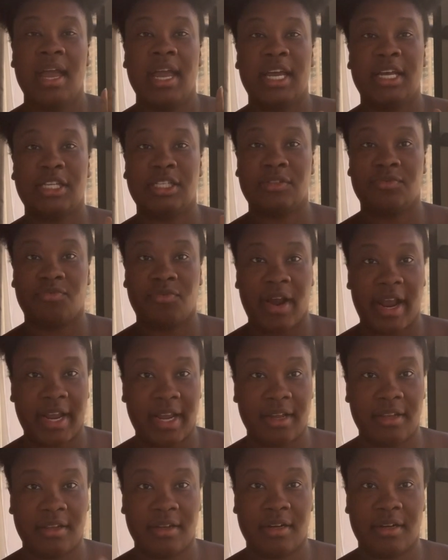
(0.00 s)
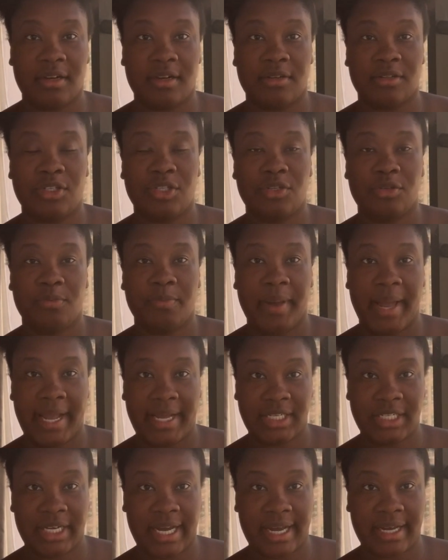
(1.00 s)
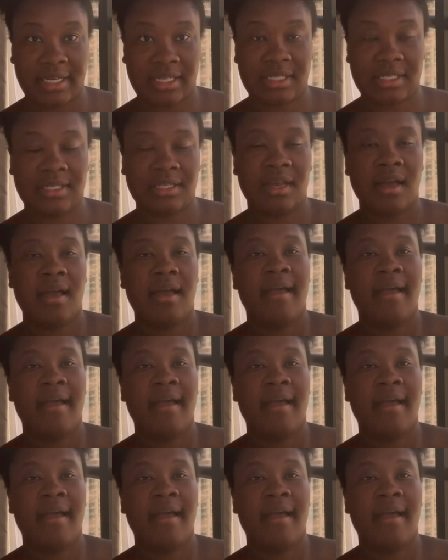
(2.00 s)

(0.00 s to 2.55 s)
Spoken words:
his regular 2 paychecks.